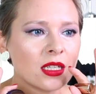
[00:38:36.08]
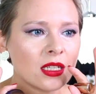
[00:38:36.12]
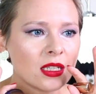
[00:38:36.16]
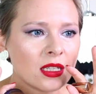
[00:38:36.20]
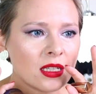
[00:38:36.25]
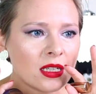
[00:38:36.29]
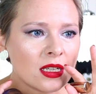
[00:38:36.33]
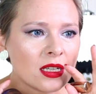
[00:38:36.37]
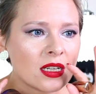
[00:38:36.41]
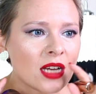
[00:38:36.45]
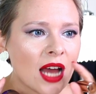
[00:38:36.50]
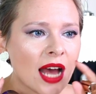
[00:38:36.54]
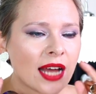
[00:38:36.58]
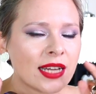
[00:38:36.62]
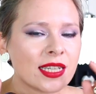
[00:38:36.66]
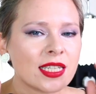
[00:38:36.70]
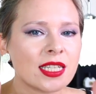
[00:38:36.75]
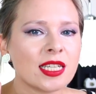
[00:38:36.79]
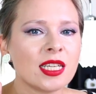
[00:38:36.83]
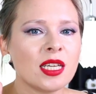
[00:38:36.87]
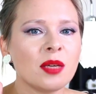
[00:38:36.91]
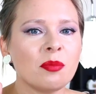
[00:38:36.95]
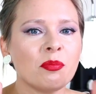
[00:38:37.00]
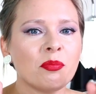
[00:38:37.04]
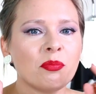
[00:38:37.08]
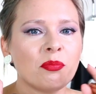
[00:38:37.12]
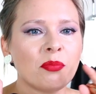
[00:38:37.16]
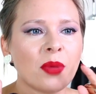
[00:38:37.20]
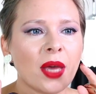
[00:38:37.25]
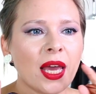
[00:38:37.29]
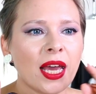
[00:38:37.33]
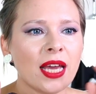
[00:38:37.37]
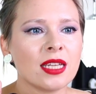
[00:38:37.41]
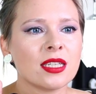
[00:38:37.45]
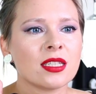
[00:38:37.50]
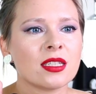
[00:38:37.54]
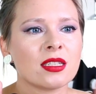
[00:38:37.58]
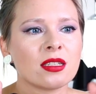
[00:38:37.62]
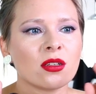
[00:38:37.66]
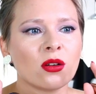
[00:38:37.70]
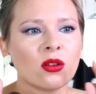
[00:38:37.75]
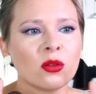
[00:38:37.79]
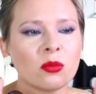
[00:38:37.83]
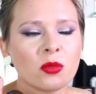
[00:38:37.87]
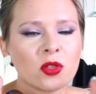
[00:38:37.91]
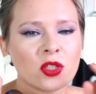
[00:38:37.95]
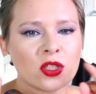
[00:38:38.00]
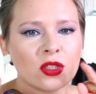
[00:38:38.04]
nutty paste,
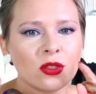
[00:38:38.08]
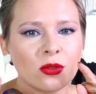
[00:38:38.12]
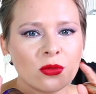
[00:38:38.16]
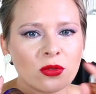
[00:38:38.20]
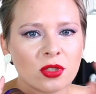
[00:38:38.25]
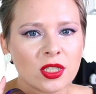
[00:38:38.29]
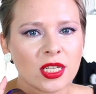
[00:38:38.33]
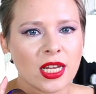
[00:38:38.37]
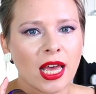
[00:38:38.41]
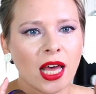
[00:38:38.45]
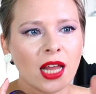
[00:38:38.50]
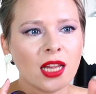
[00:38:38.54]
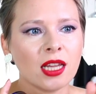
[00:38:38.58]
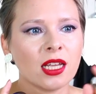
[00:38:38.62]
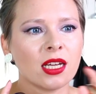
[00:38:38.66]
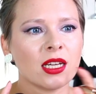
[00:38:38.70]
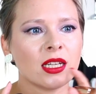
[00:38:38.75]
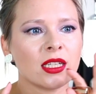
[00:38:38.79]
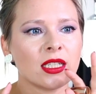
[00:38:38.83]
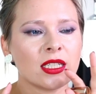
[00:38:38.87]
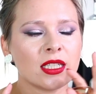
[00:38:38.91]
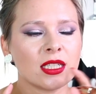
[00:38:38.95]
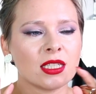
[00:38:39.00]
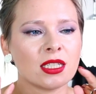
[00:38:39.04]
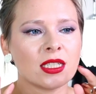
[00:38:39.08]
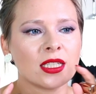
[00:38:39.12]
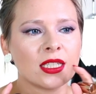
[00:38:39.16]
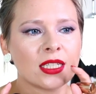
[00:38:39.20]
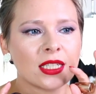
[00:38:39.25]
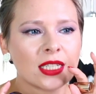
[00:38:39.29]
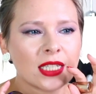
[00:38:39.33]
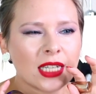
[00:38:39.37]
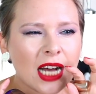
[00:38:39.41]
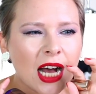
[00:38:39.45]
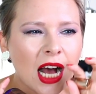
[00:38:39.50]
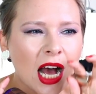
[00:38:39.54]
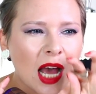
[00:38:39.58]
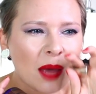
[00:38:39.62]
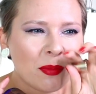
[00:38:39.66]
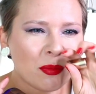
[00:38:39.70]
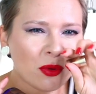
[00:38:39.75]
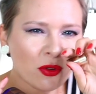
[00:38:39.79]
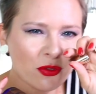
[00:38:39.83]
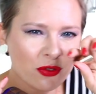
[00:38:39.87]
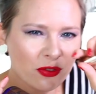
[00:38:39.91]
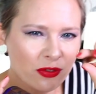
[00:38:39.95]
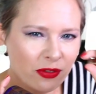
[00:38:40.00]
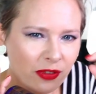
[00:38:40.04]
almost Nutella
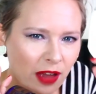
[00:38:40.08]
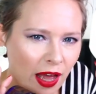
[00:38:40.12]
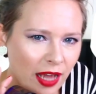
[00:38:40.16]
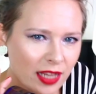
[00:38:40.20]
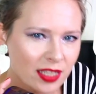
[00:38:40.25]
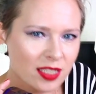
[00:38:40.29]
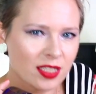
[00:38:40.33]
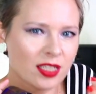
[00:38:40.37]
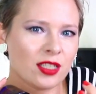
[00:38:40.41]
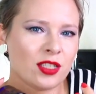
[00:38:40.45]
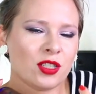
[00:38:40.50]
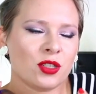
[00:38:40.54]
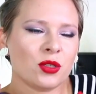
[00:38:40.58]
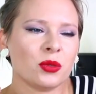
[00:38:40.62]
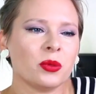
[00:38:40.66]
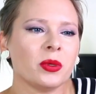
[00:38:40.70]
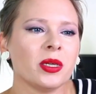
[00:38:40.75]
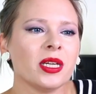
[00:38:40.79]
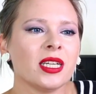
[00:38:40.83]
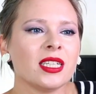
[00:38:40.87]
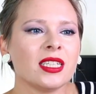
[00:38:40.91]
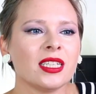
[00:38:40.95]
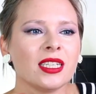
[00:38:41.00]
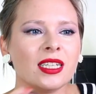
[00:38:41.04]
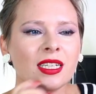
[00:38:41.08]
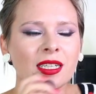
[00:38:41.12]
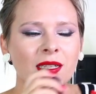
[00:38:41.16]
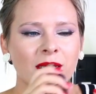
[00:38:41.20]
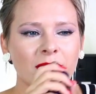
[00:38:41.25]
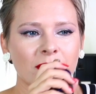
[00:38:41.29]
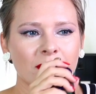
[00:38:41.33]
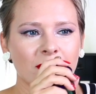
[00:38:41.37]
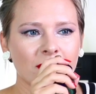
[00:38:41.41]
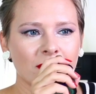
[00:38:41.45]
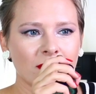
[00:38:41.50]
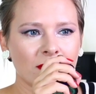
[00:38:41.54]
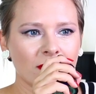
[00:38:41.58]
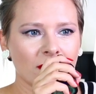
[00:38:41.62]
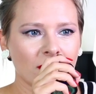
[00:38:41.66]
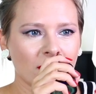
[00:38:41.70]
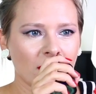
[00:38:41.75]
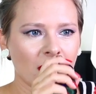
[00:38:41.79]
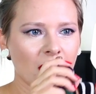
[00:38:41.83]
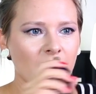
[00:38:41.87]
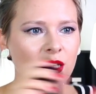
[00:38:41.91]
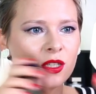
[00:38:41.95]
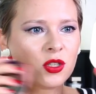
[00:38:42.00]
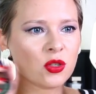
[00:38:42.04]
type of facet to it,
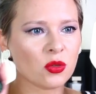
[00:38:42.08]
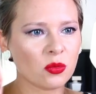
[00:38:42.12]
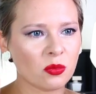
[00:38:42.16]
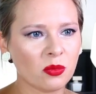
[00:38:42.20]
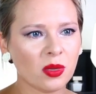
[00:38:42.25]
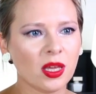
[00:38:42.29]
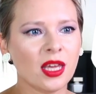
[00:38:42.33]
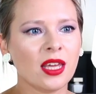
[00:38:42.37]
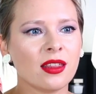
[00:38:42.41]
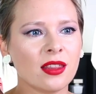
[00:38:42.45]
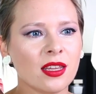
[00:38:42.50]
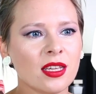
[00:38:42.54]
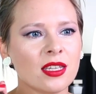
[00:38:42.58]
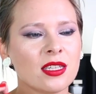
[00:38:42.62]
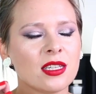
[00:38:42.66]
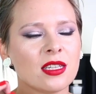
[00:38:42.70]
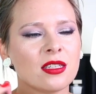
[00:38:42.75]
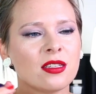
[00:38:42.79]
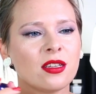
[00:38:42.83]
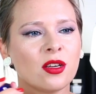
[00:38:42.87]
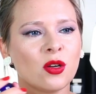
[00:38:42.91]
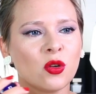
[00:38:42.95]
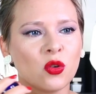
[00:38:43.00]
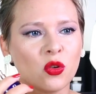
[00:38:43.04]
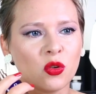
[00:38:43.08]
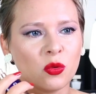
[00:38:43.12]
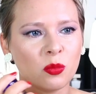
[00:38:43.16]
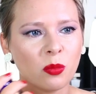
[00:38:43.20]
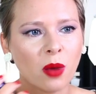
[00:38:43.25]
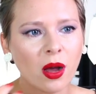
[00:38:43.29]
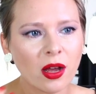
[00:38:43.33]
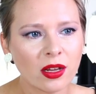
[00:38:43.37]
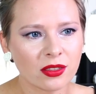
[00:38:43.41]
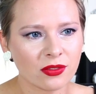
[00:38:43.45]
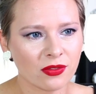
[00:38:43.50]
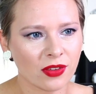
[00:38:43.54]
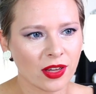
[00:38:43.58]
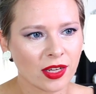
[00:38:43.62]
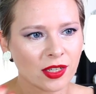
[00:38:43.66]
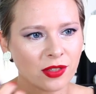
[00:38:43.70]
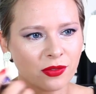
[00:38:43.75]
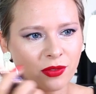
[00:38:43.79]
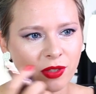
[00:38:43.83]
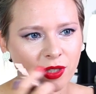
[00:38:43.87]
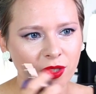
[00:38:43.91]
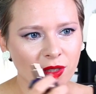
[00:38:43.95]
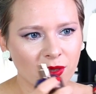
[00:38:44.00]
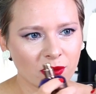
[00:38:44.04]
and to me this is a gourmand
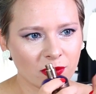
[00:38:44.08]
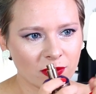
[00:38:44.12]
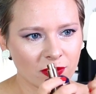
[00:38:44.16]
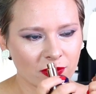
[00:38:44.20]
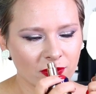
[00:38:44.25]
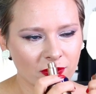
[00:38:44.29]
vetiver.